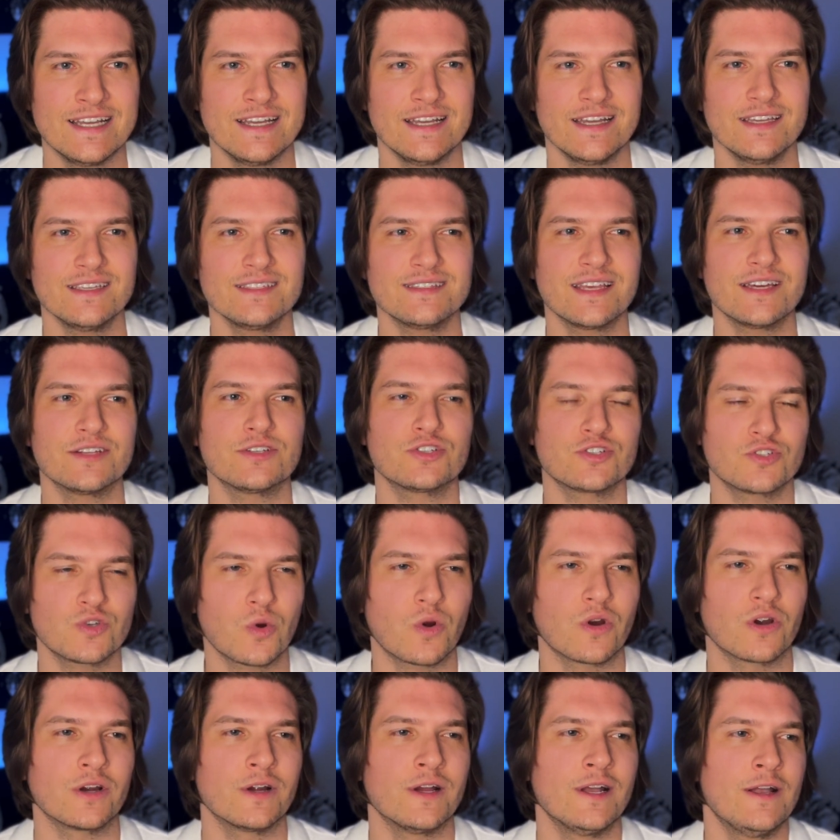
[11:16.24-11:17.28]
is that
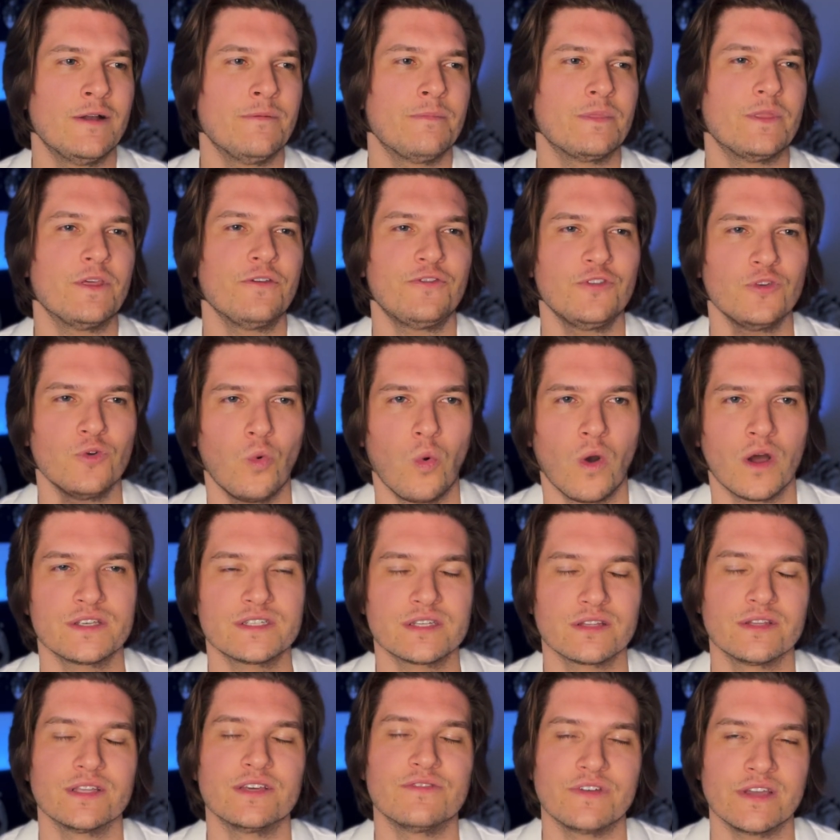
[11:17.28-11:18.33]
sure, if you want to
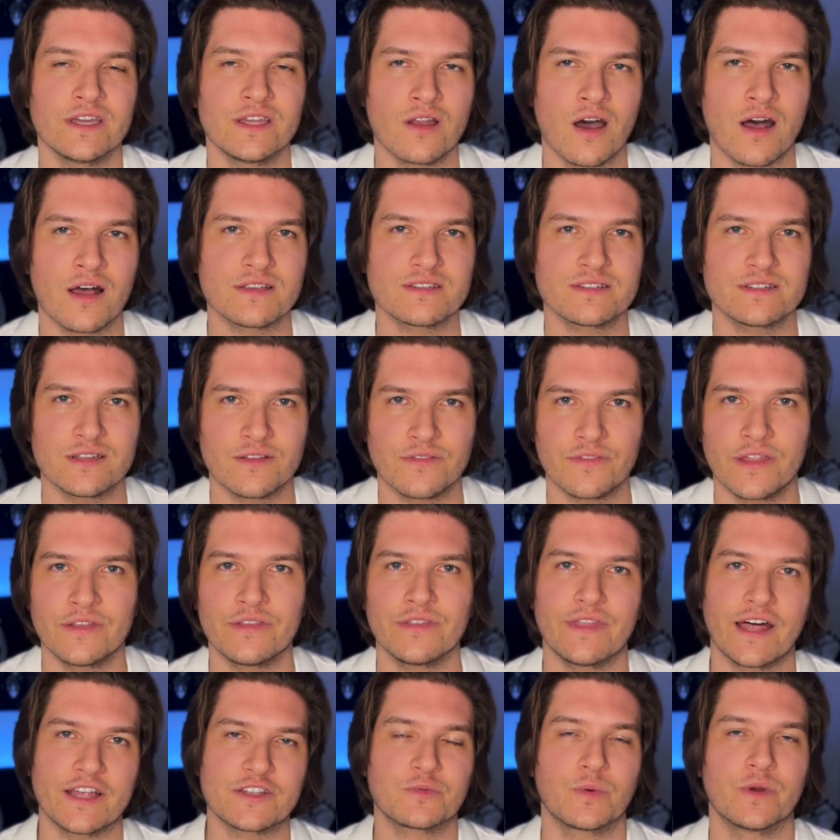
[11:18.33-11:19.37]
live in Austin, then
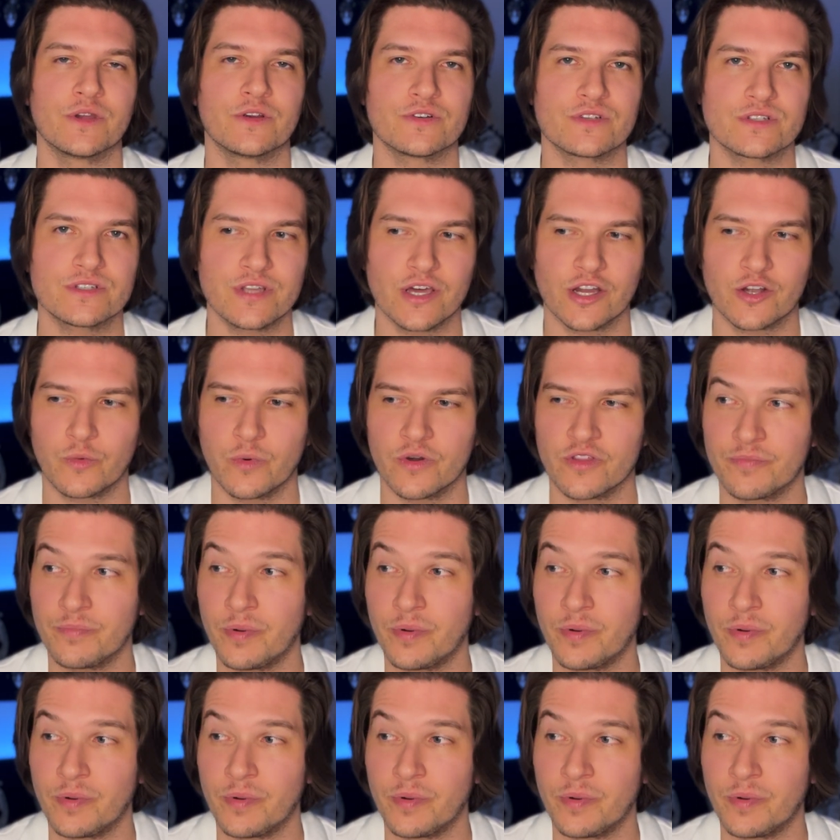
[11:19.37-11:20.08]
that's what you're stuck with.